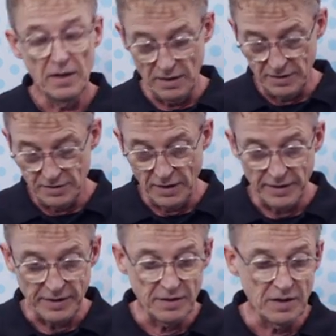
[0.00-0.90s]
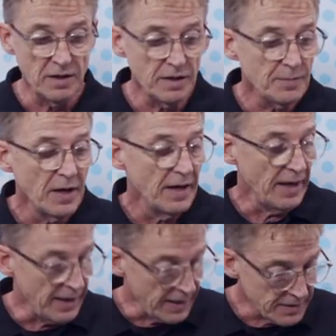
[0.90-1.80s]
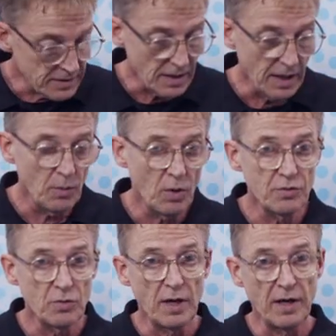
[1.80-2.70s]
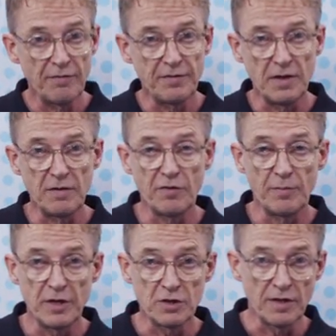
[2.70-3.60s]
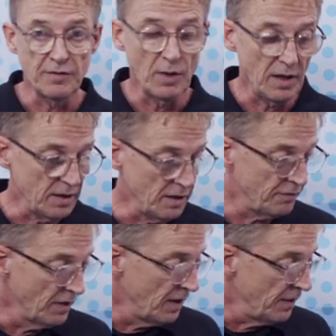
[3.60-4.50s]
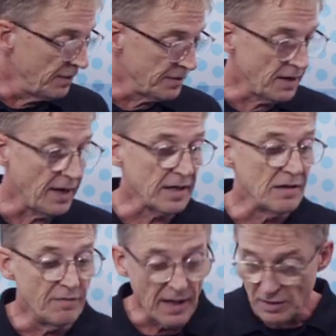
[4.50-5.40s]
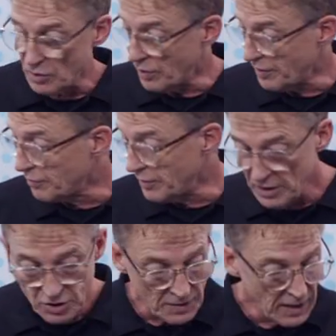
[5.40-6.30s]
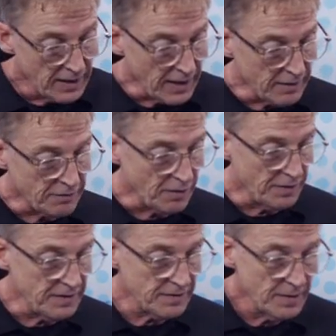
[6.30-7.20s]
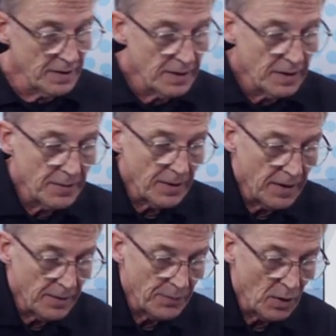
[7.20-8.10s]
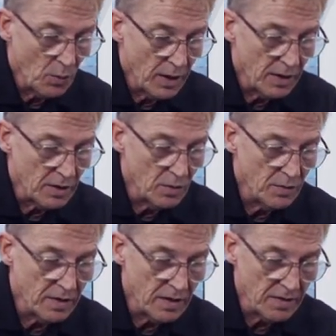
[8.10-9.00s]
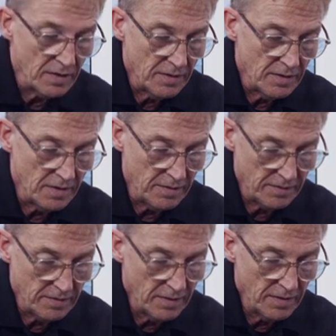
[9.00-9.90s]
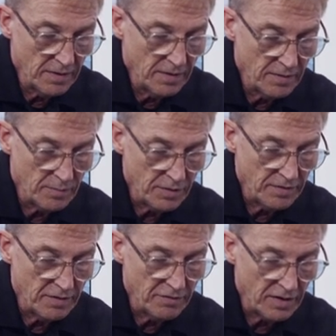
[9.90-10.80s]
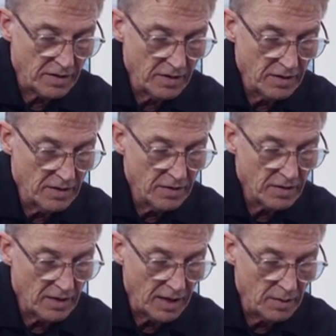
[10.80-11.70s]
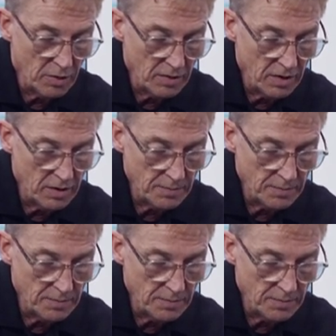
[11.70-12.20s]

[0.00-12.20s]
target here. And I want to have the information as well if the target value is reached. And for this, we are using this specific cable here.